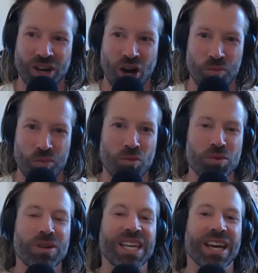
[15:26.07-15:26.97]
are
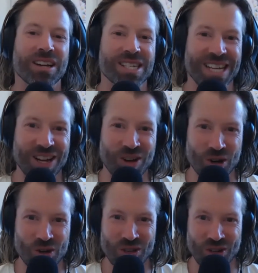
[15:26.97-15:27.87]
probably going to say
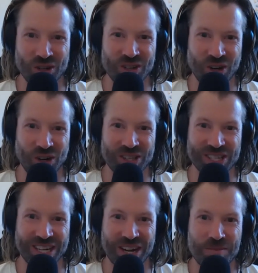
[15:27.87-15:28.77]
no you know a lot of the
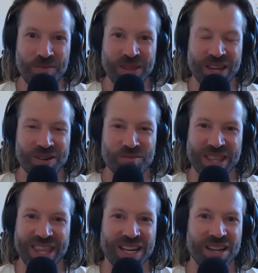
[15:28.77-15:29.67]
time
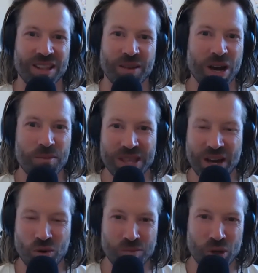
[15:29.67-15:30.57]
but then there might be
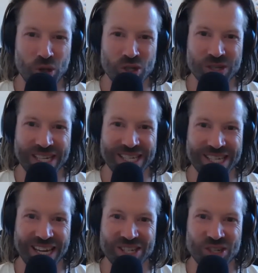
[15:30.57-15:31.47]
that one person who says
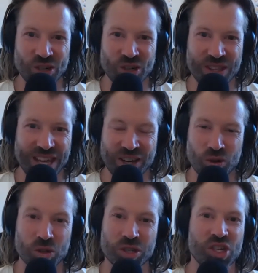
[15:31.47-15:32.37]
yes you know and that could
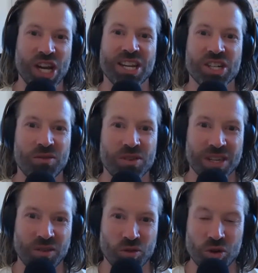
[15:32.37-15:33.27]
also change
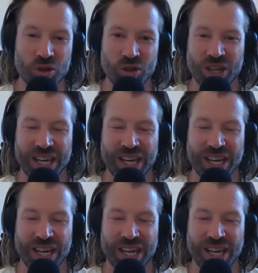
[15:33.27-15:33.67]
everything for you